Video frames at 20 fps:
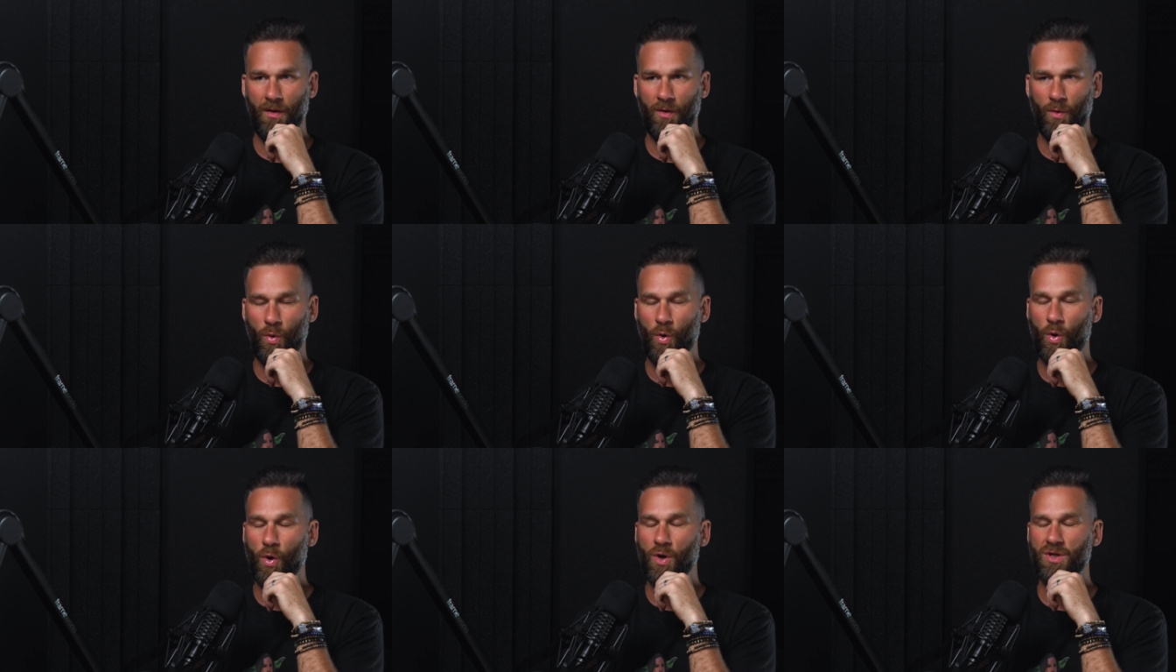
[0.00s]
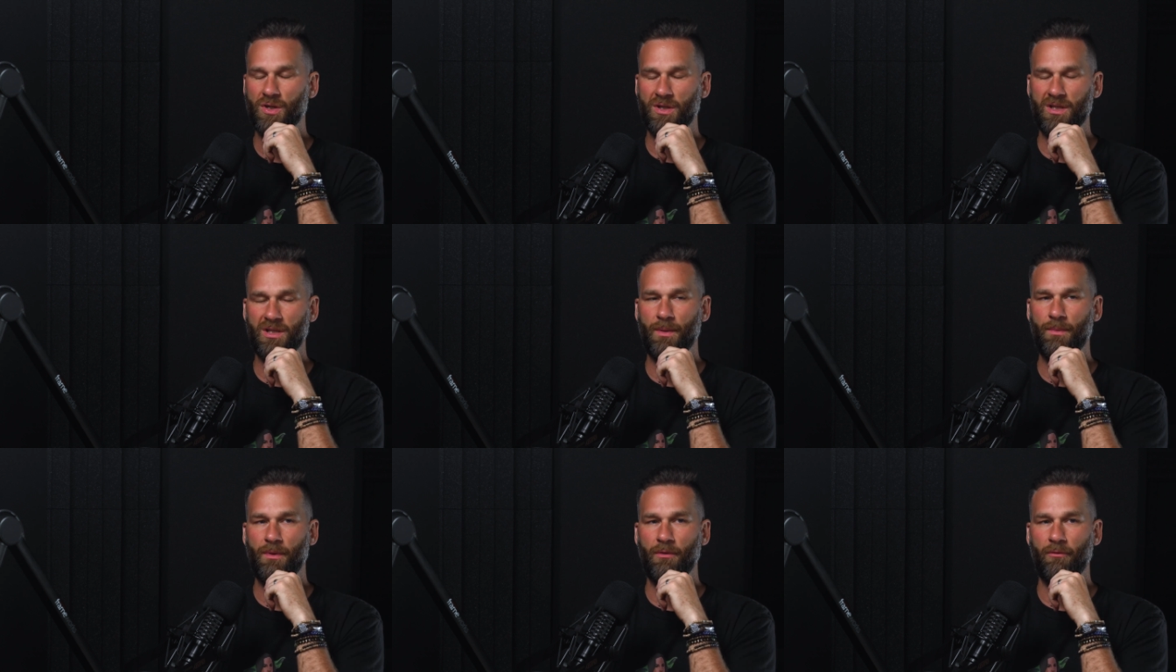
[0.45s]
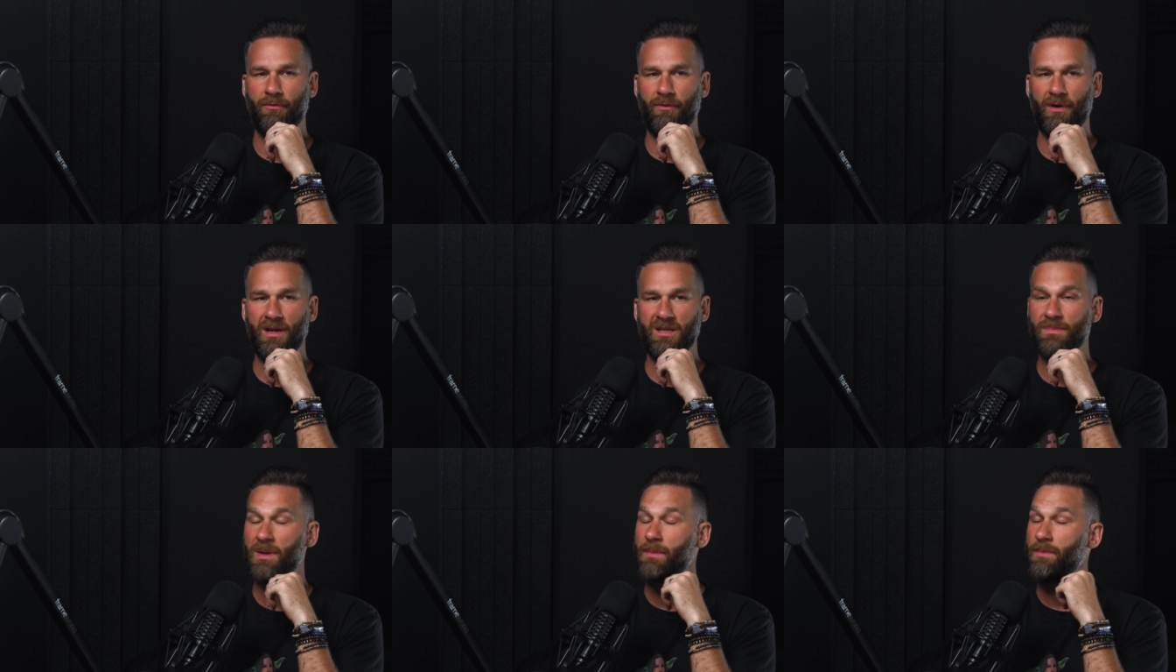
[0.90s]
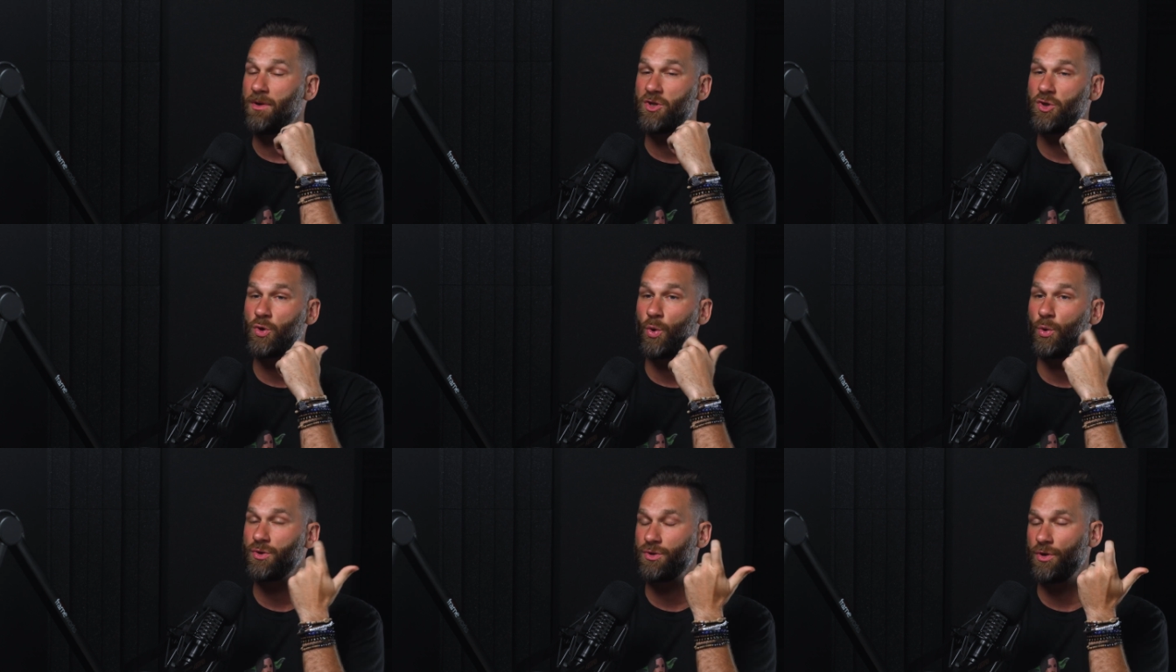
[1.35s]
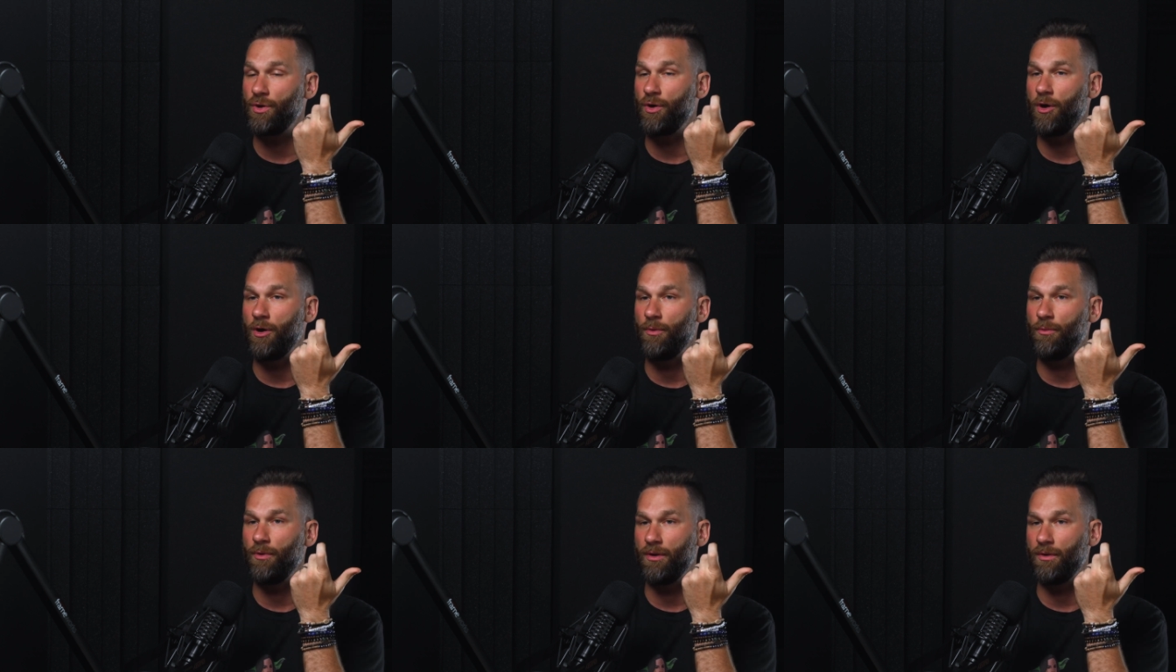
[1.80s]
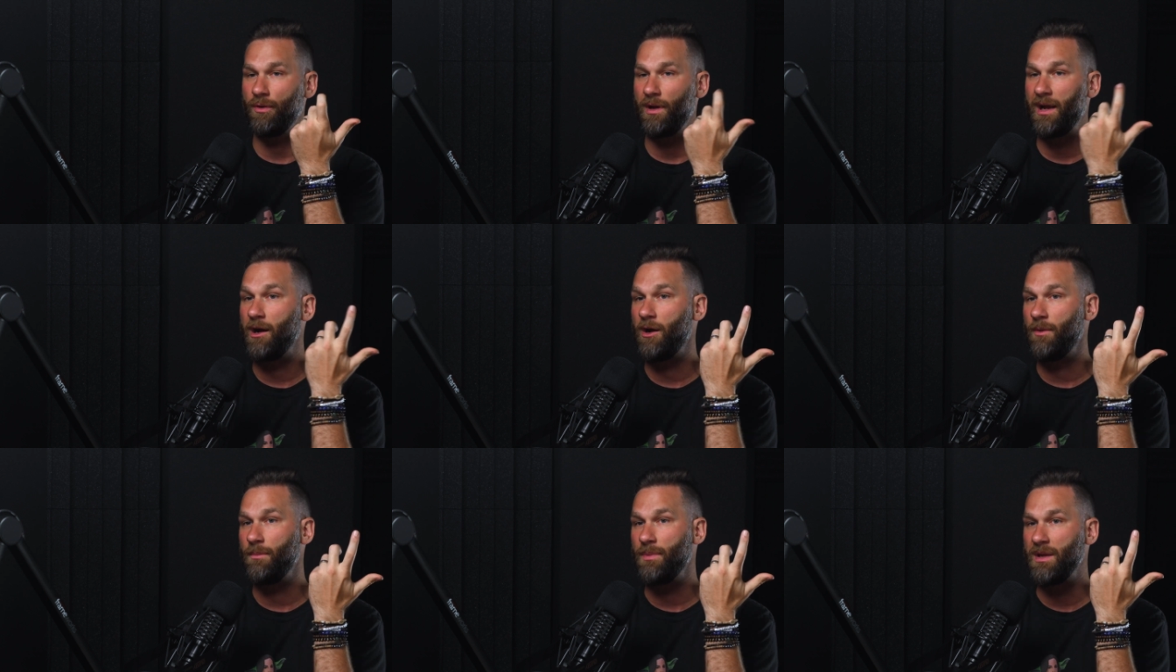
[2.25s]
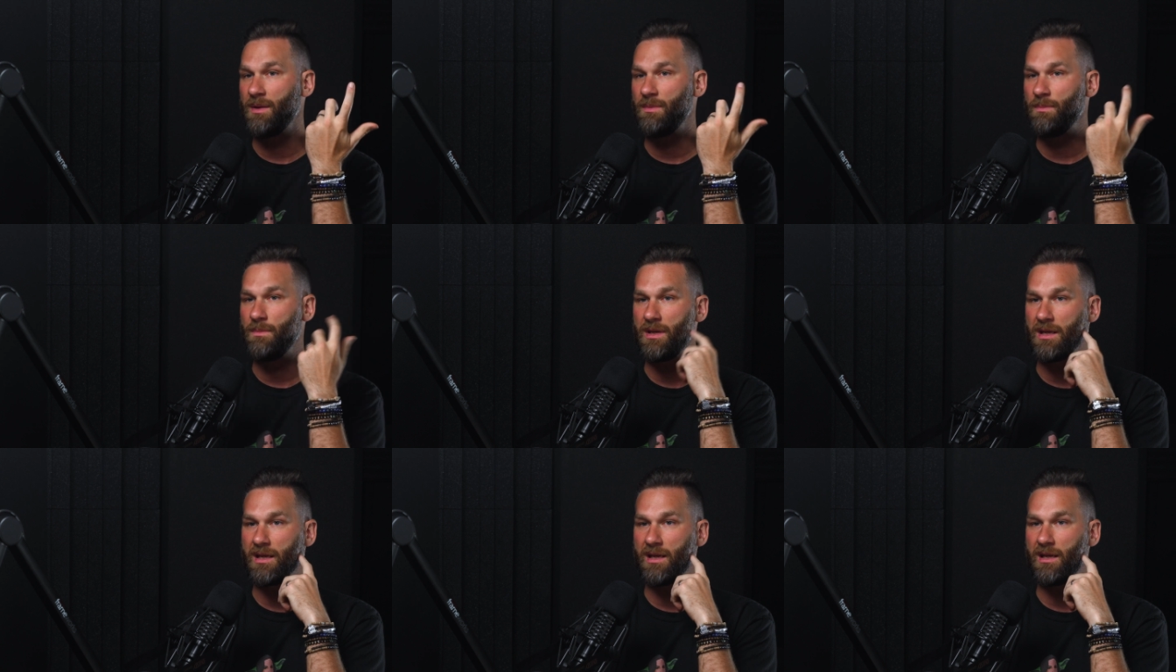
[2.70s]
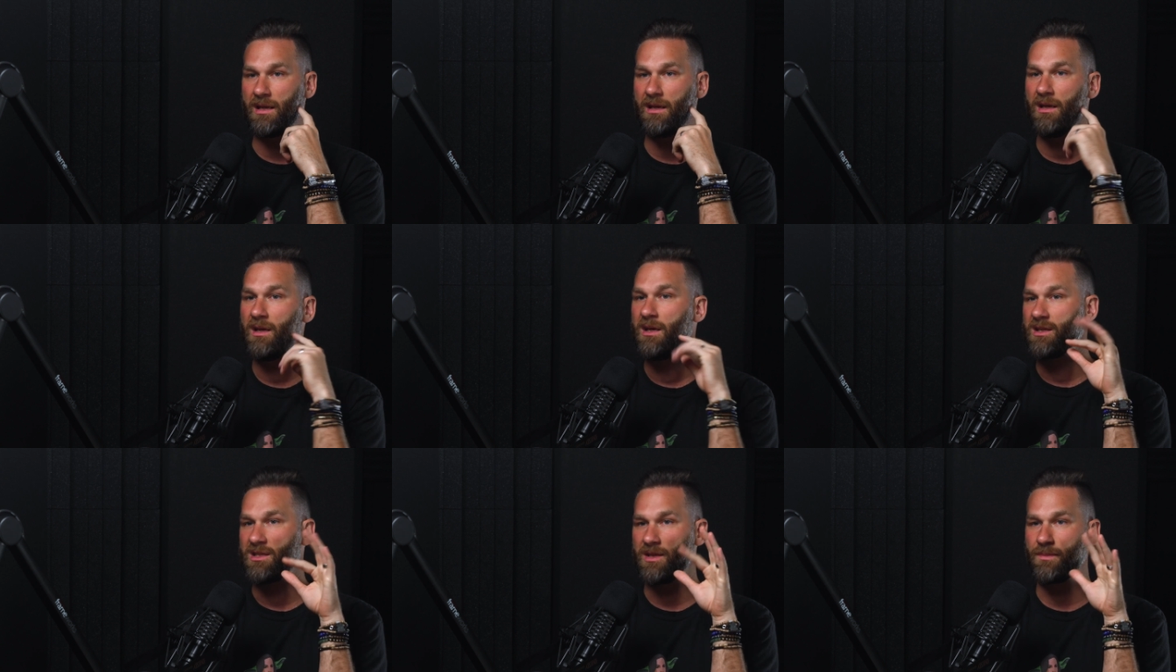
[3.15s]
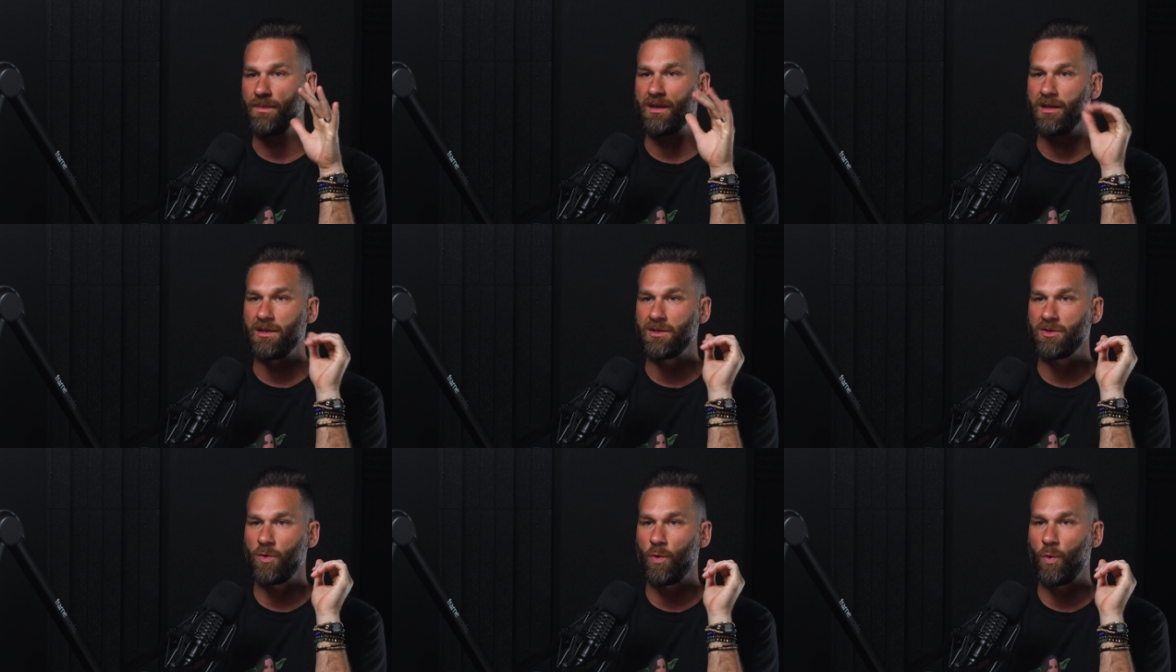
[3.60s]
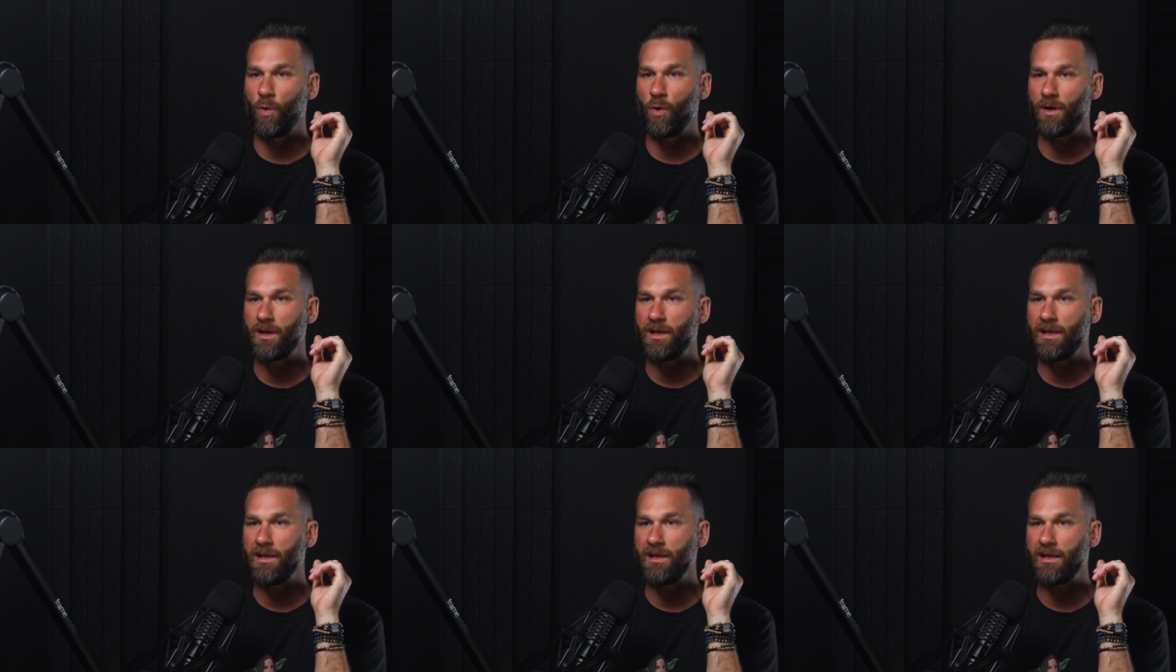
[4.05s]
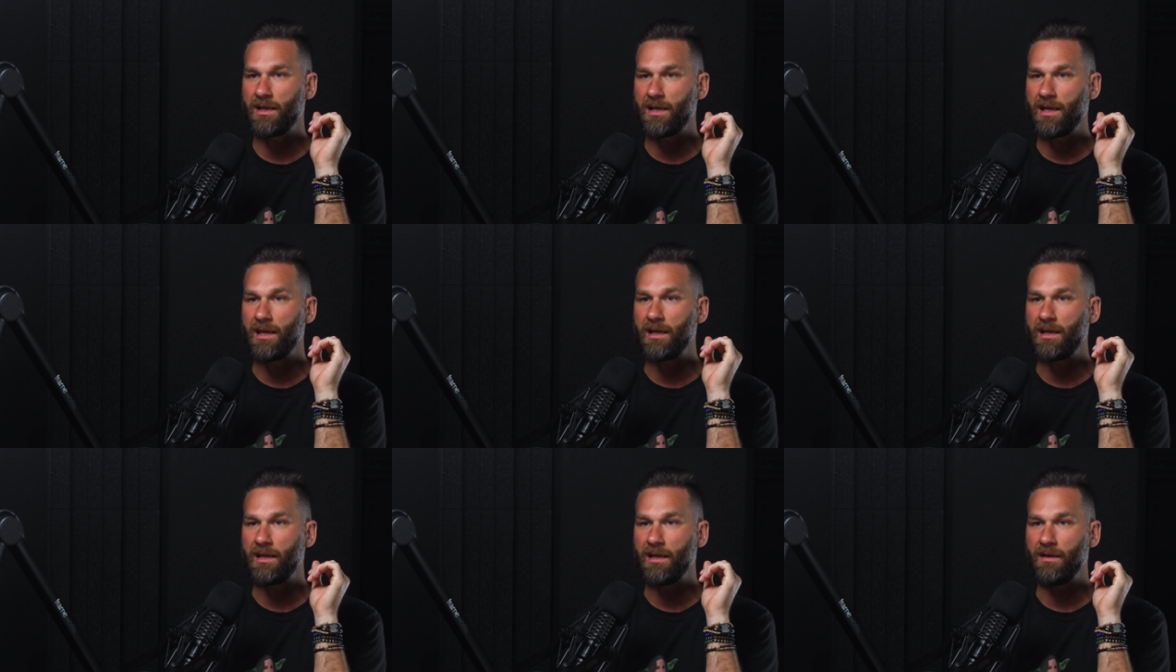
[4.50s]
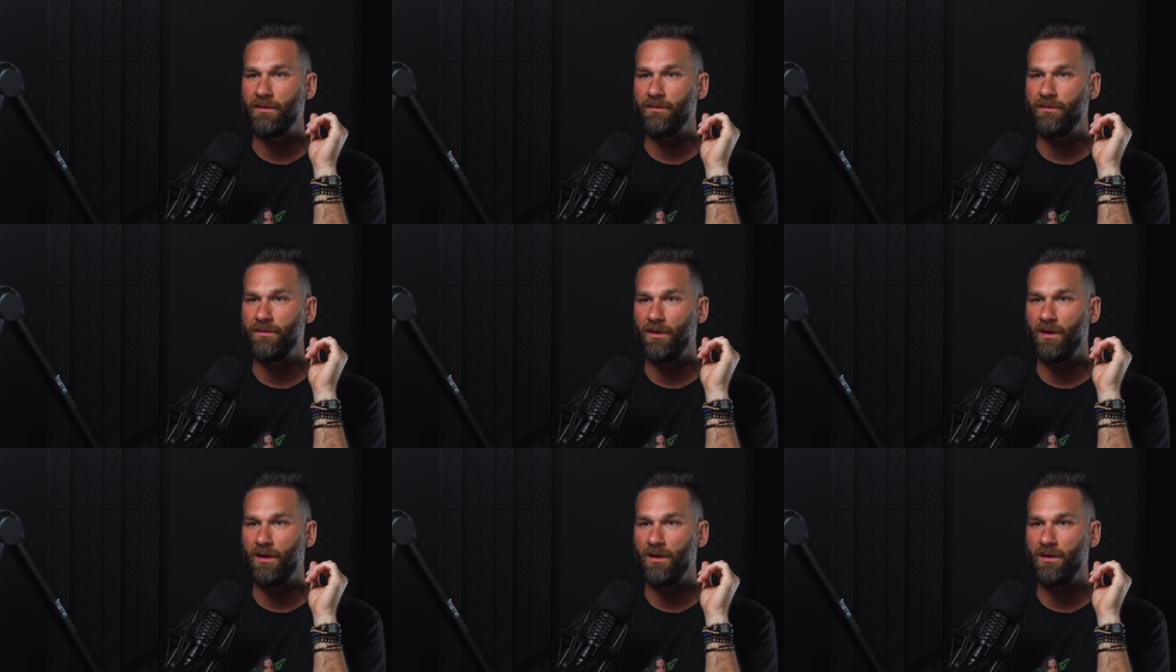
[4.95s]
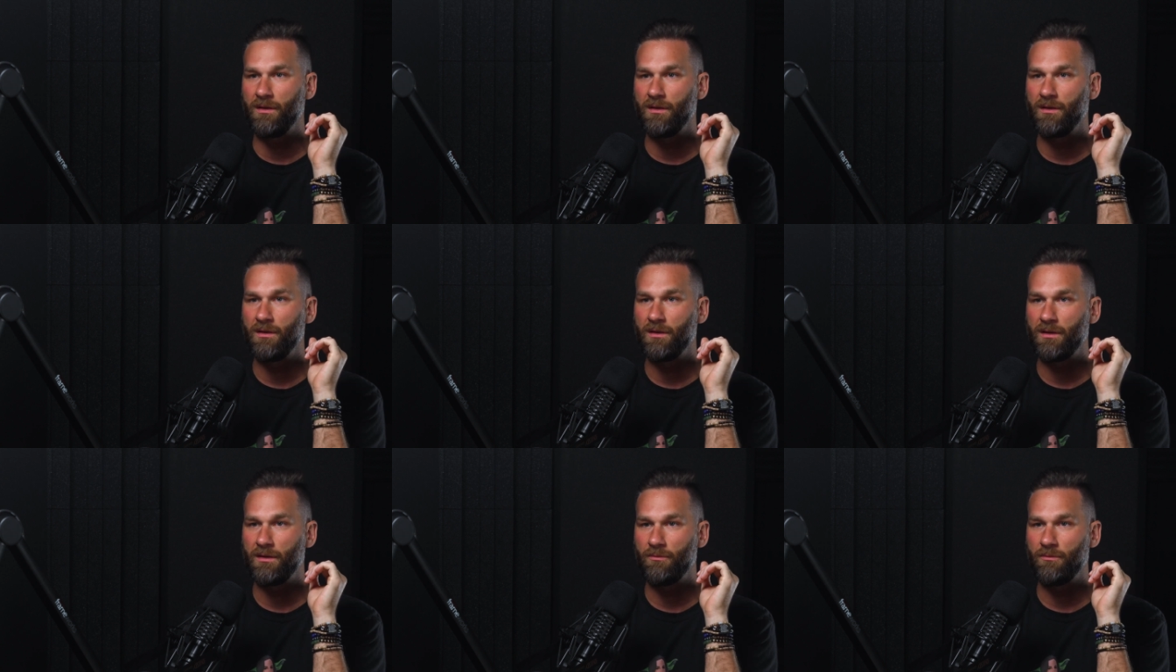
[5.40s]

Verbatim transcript: Or, or, let me rephrase, maybe a short term rental, Airbnb, something that's quirky, kinky, and fun.